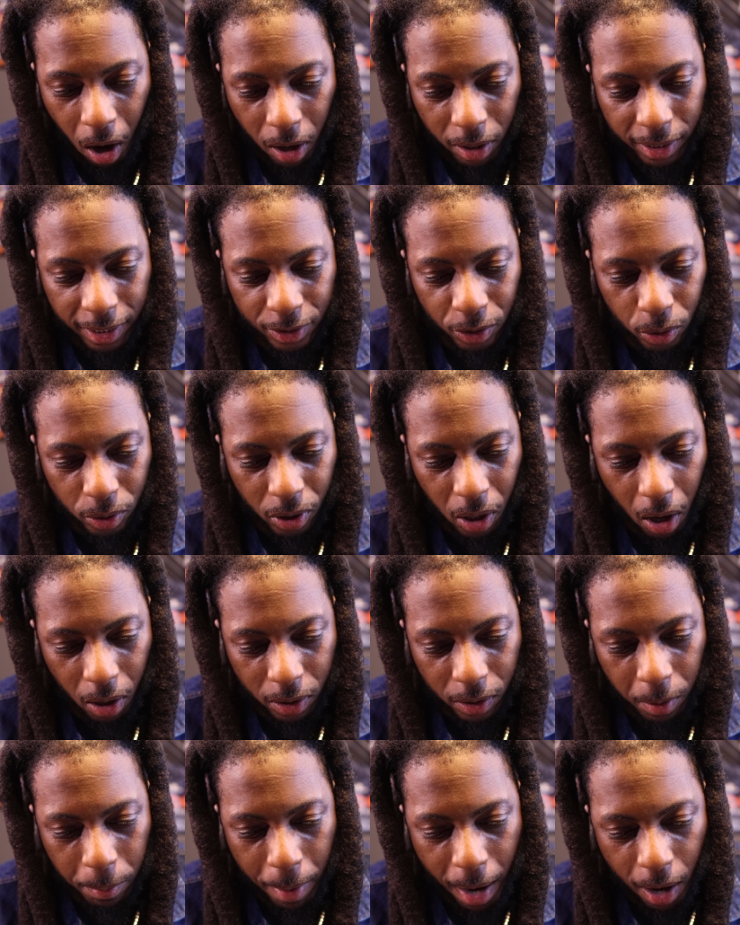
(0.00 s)
all this. You
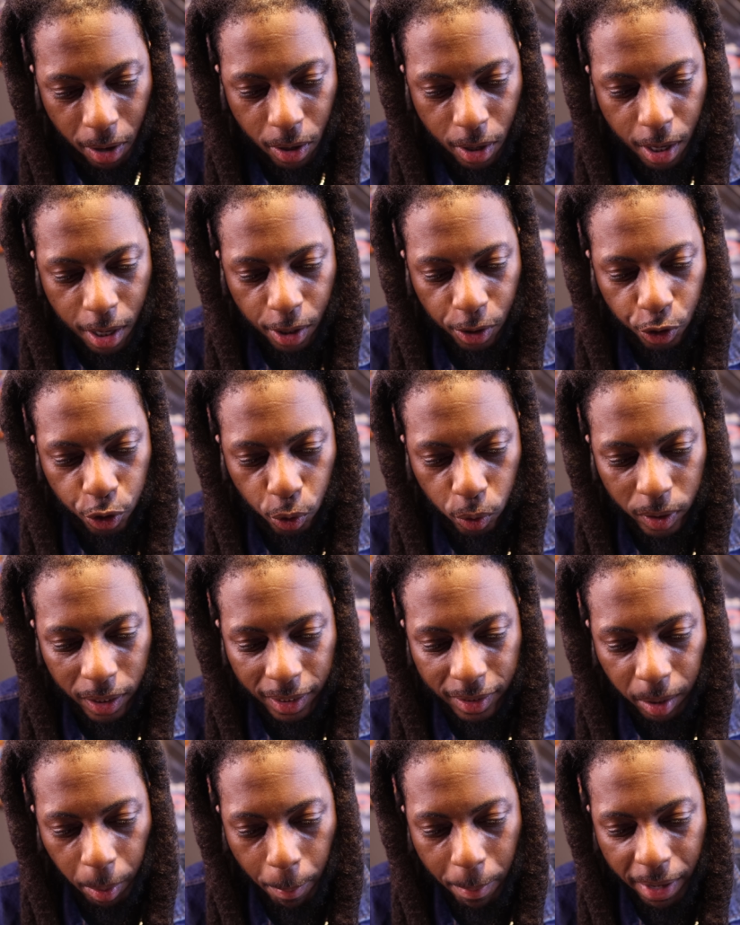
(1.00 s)
talking about you
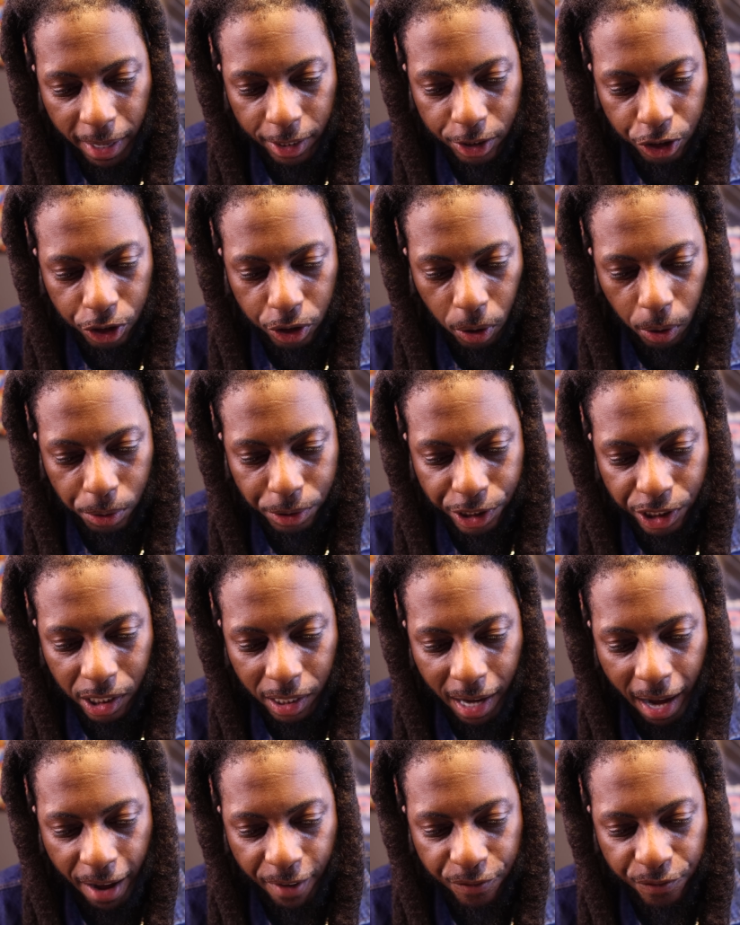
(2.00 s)
need to make sure she
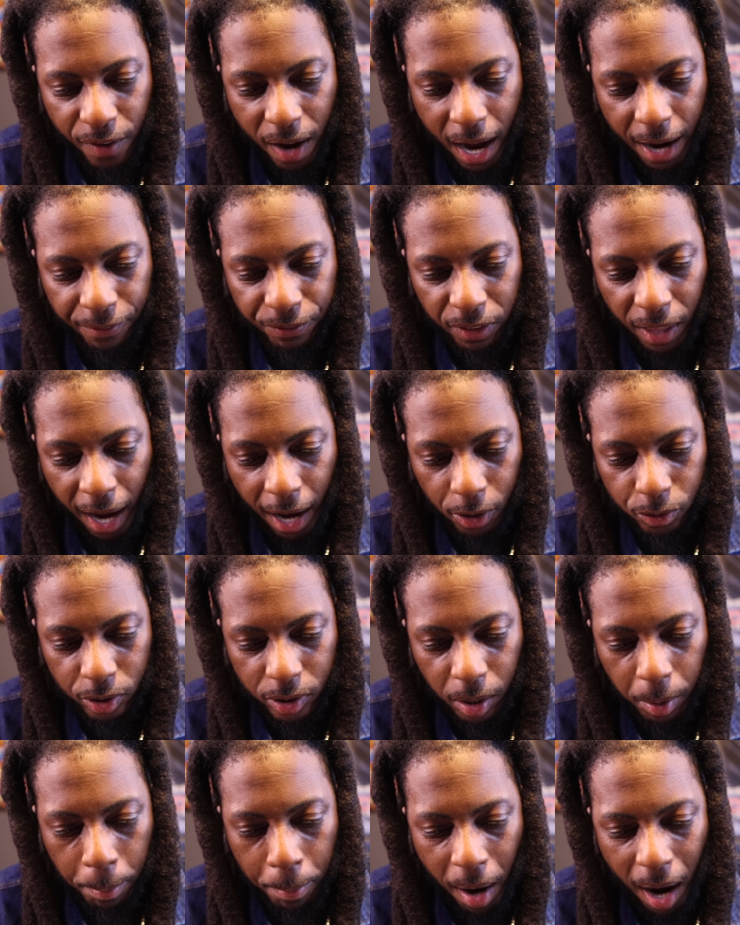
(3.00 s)
got
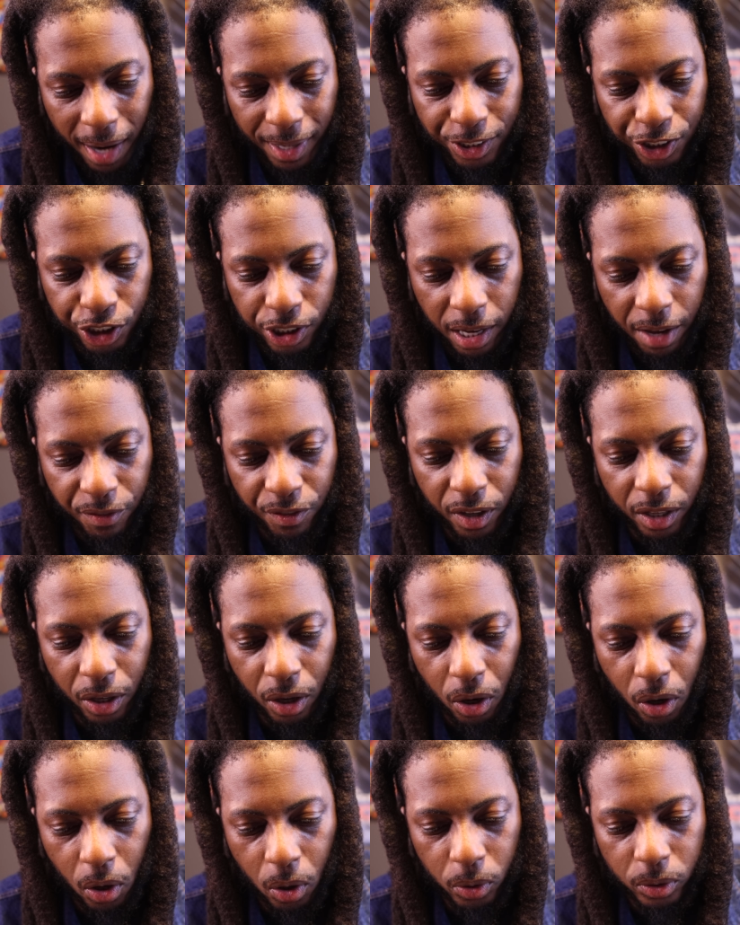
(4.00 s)
5,000 a box Chevy in
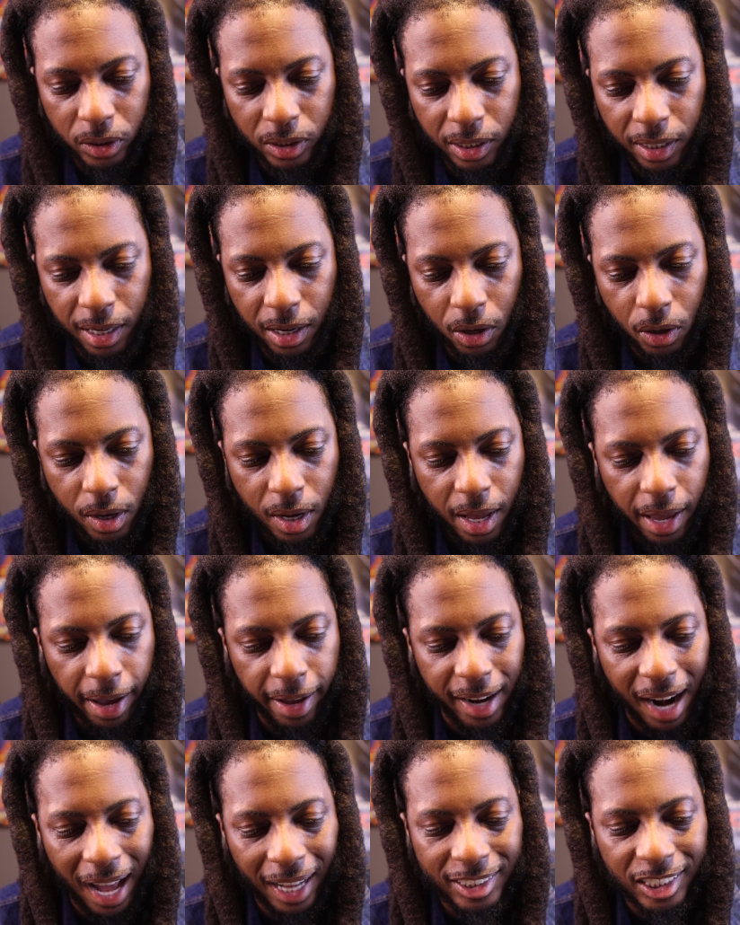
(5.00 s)
a hotel
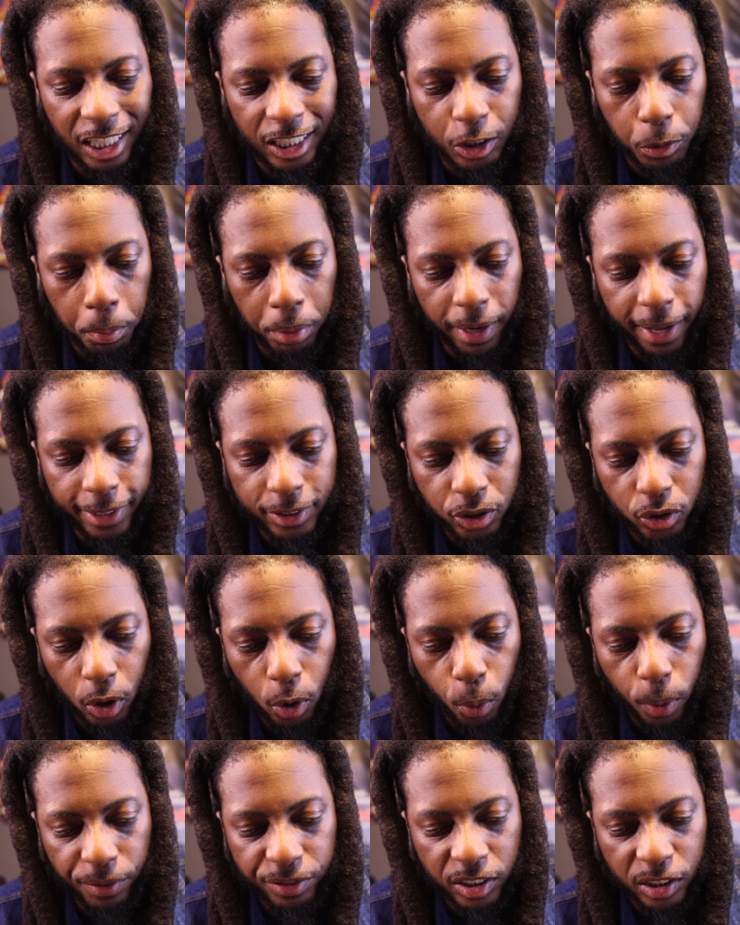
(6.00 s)
and I just blessed her
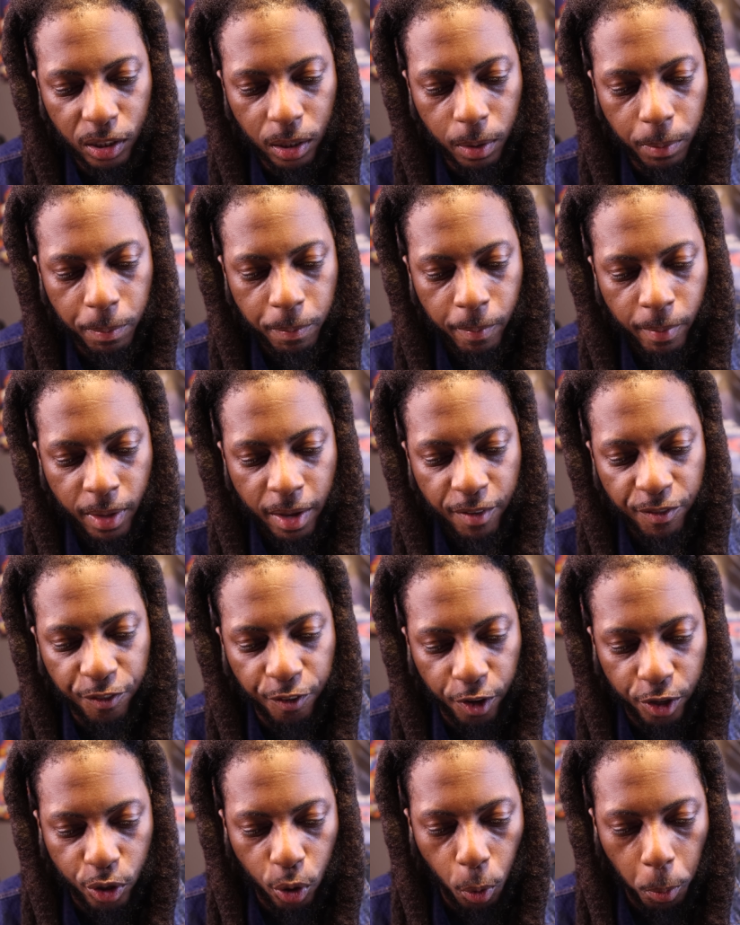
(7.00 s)
with some
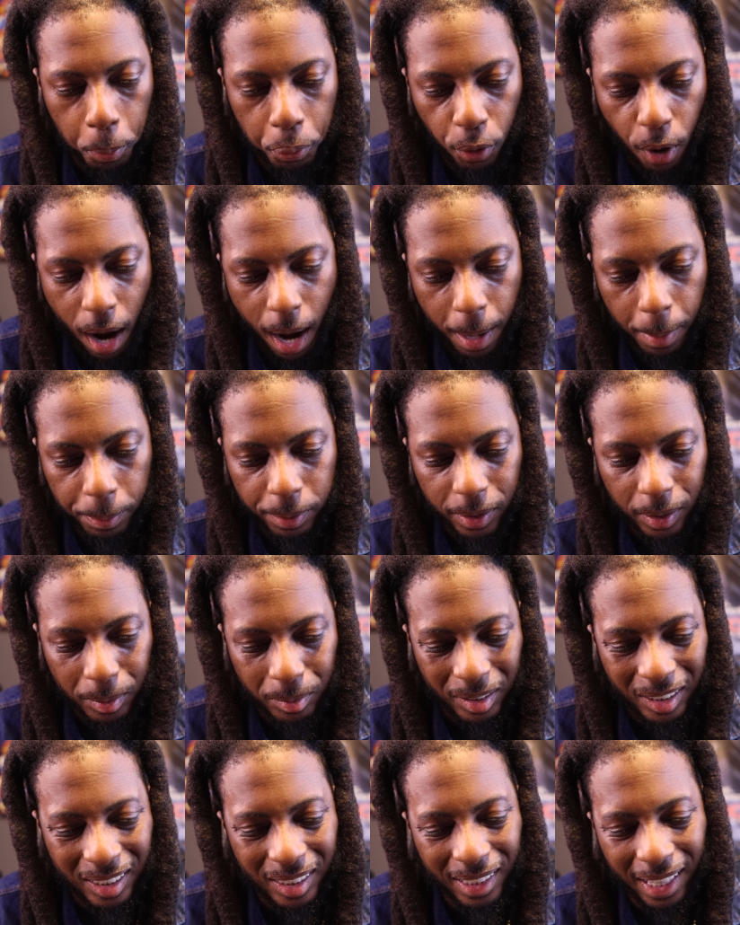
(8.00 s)
for your
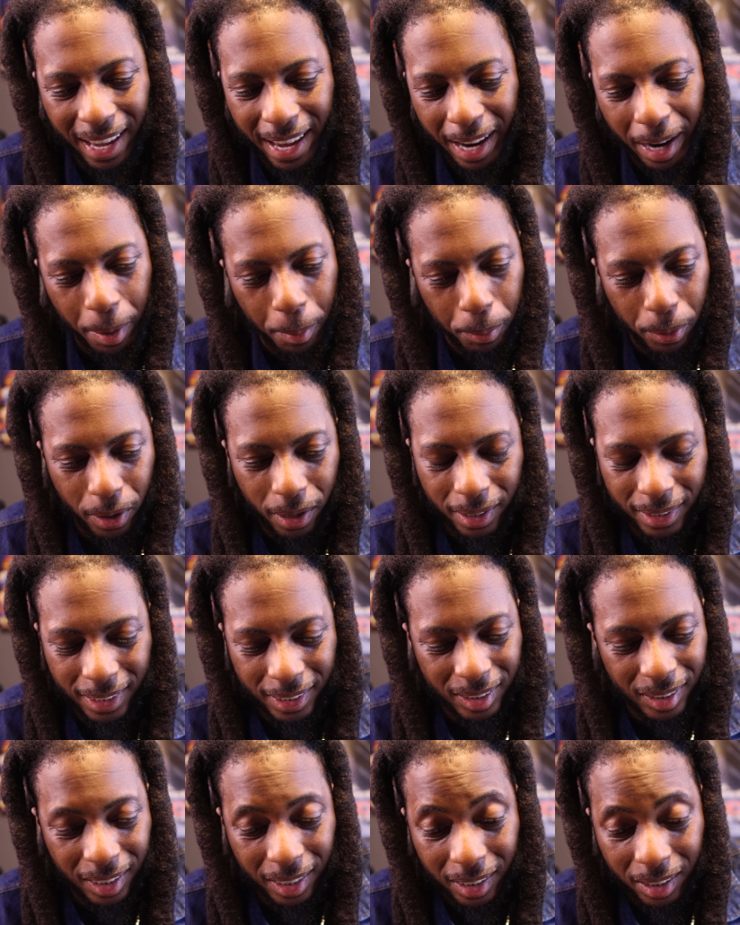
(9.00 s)
problems. Damn, bro,
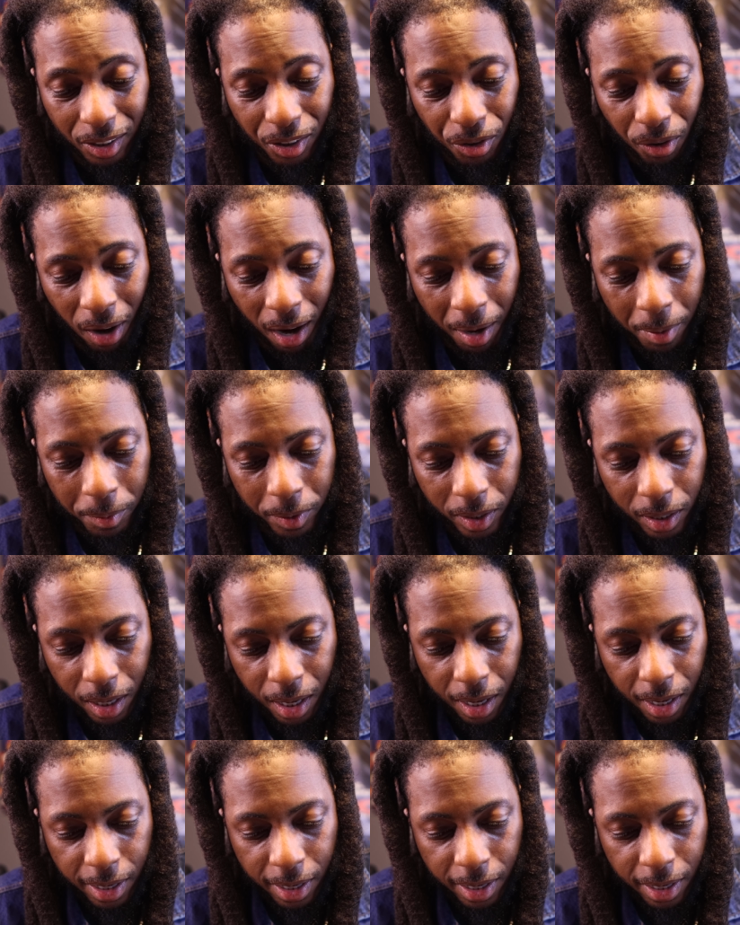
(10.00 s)
this nigga grimy.